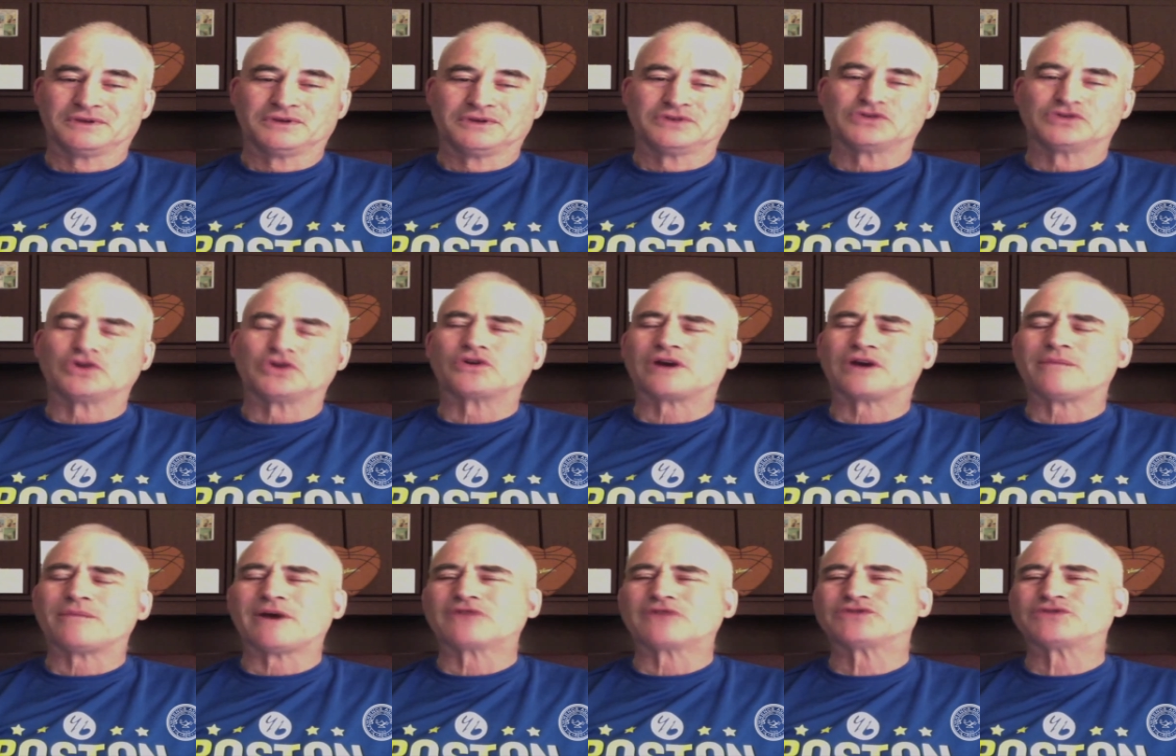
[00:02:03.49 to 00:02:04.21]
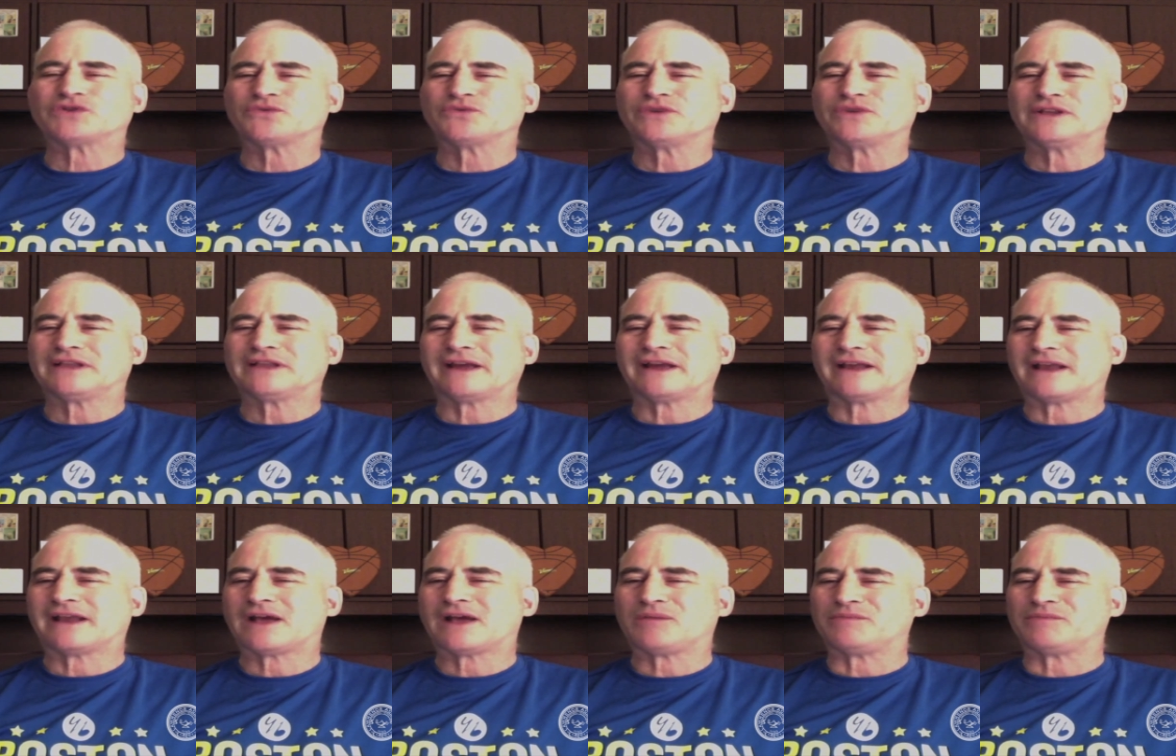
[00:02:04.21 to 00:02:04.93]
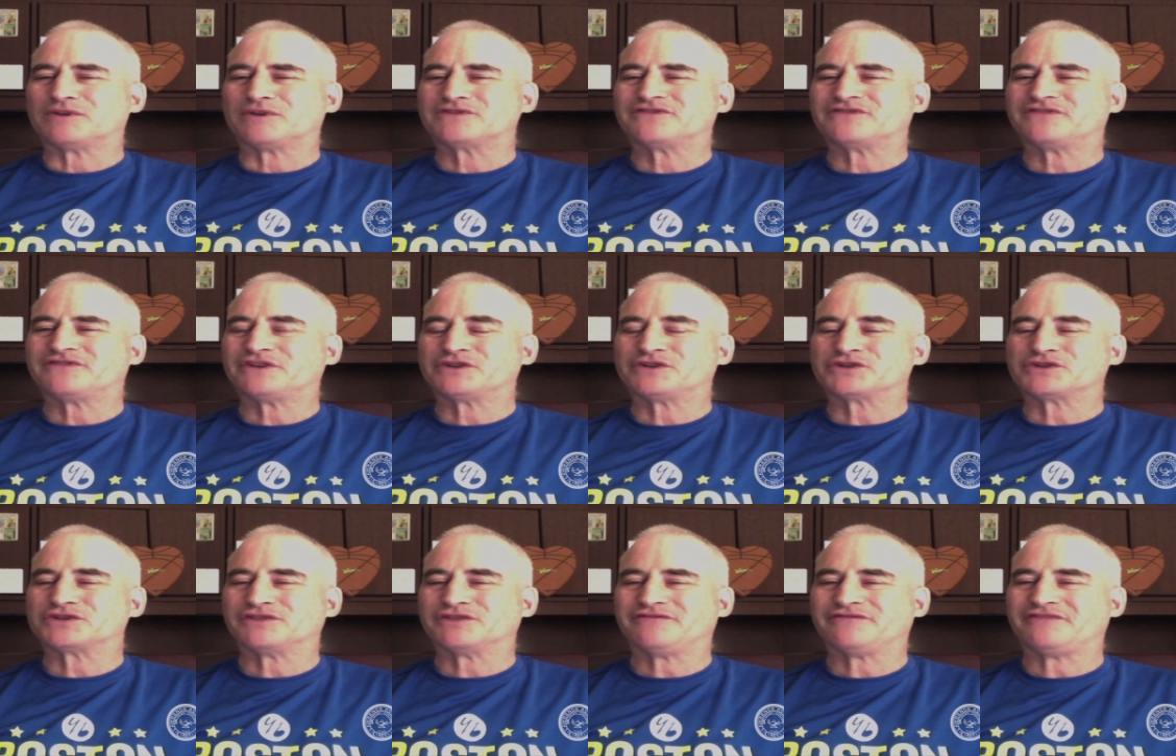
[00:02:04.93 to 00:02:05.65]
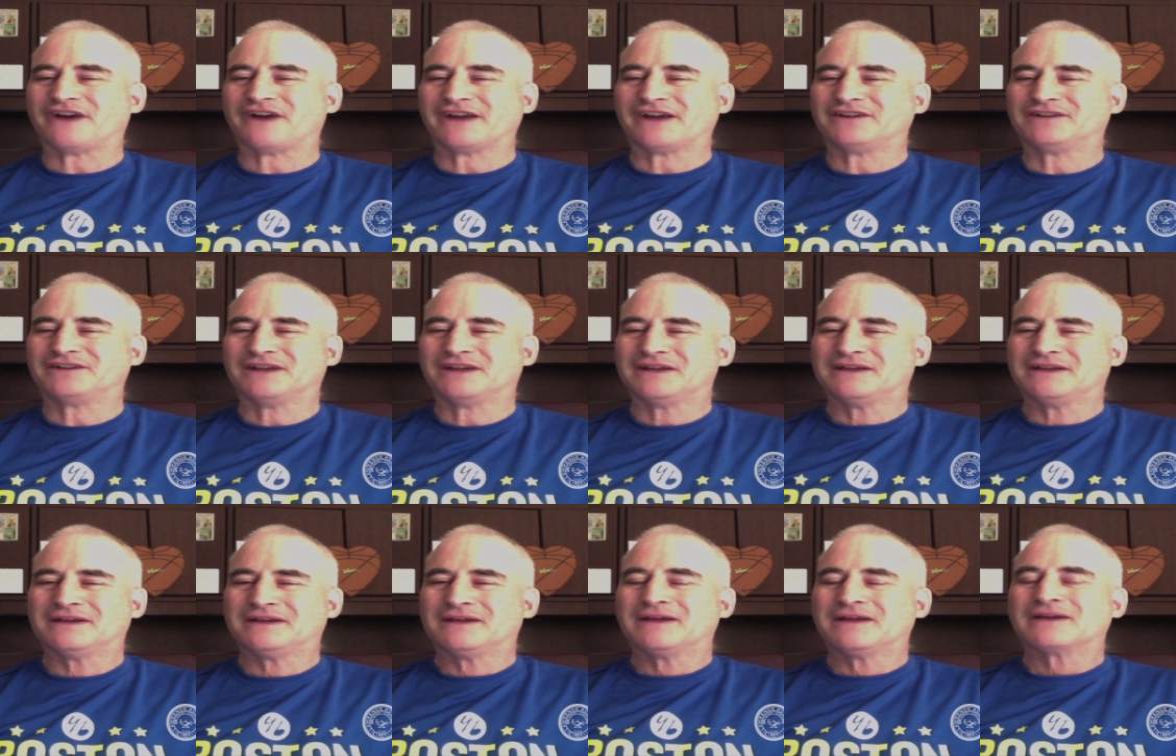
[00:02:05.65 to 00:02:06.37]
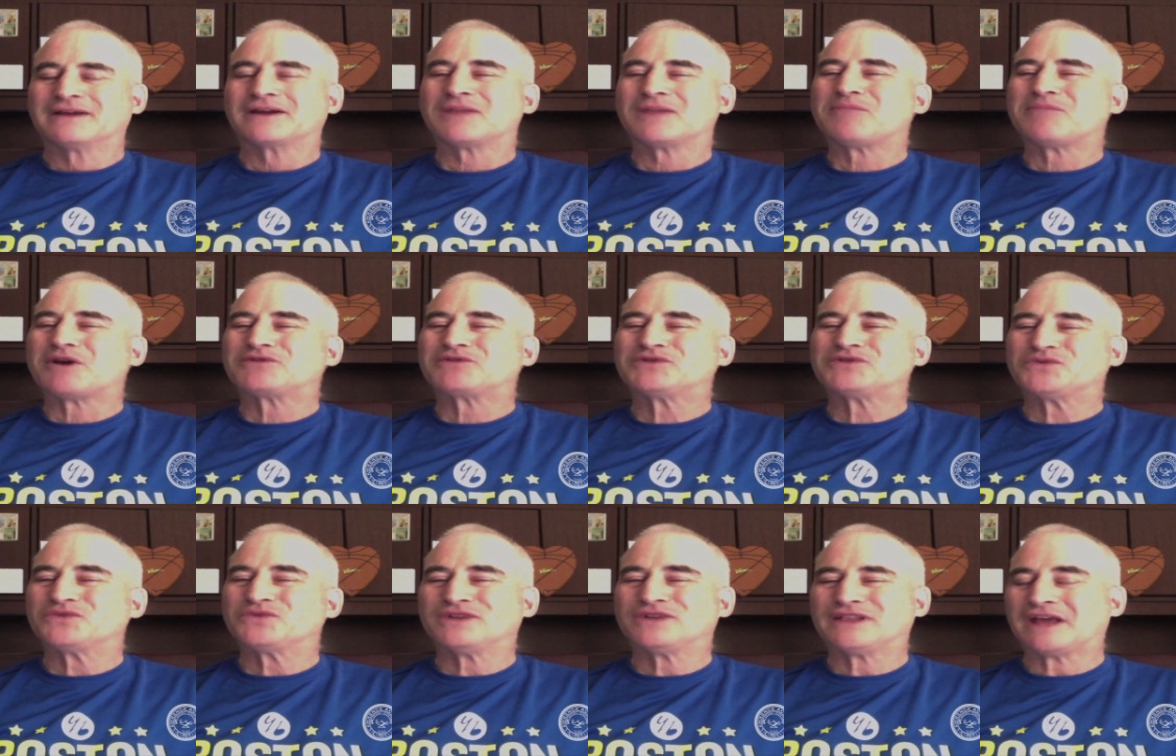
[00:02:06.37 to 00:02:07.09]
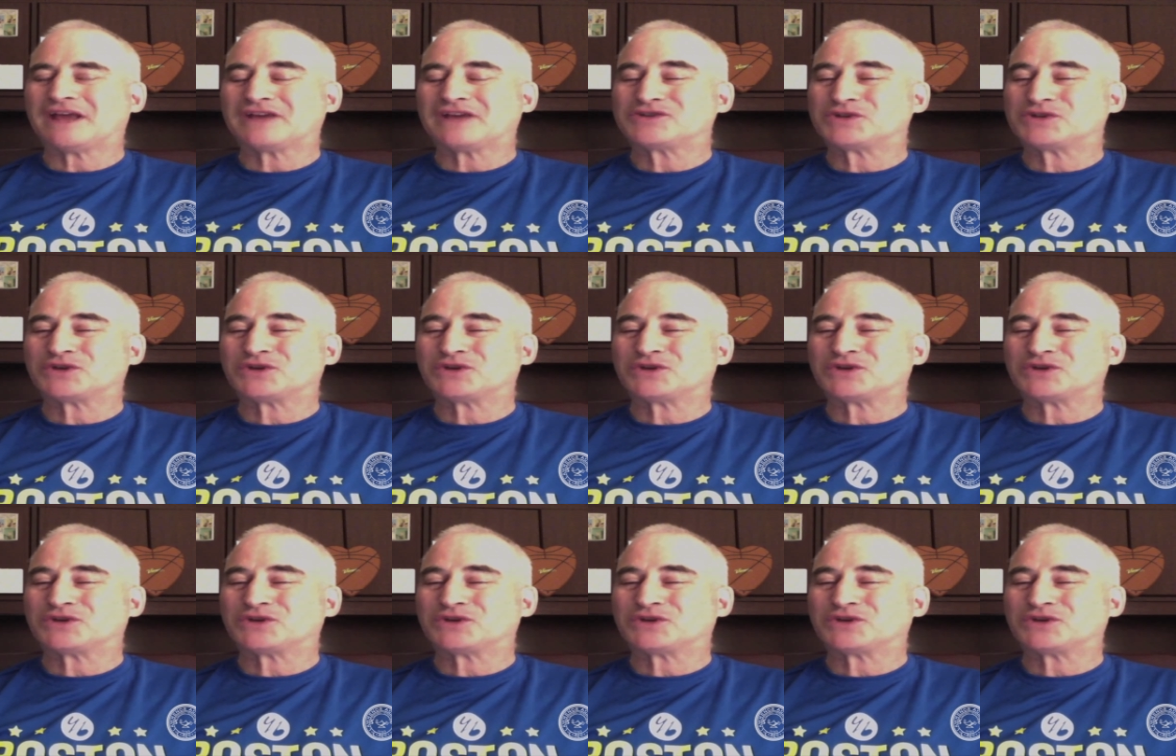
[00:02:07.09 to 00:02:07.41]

So come out to Relay and help us finish the fight. Come out to Relay so